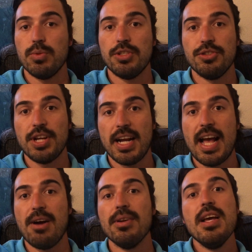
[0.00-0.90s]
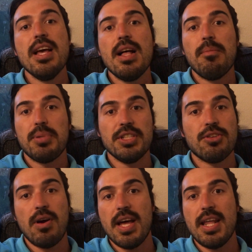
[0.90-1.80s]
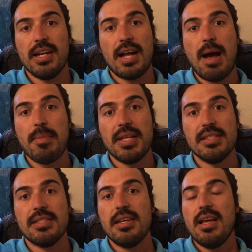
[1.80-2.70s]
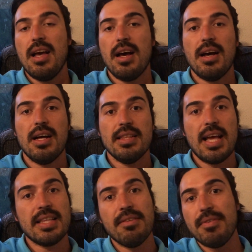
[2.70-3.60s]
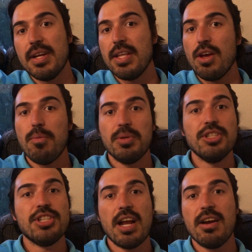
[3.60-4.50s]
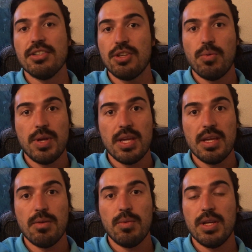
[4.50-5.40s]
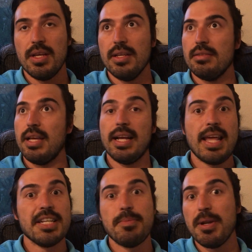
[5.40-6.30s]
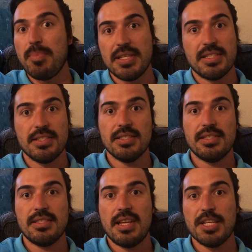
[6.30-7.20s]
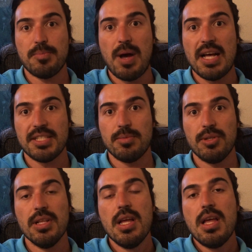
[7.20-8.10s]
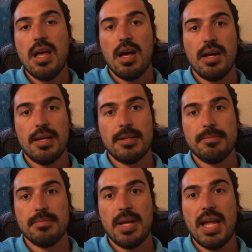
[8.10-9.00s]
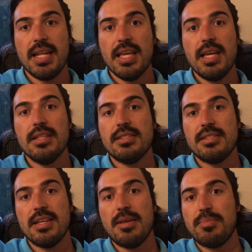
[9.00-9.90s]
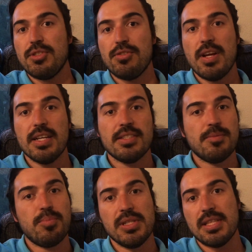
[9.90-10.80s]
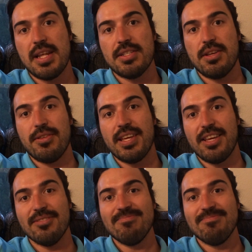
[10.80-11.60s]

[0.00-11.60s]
should check out, please go ahead and comment, uh, like the video, hey. Please share it so we, we can get as many places as, as possible. Um, any hints, tips, tricks, please let us know. Thank you.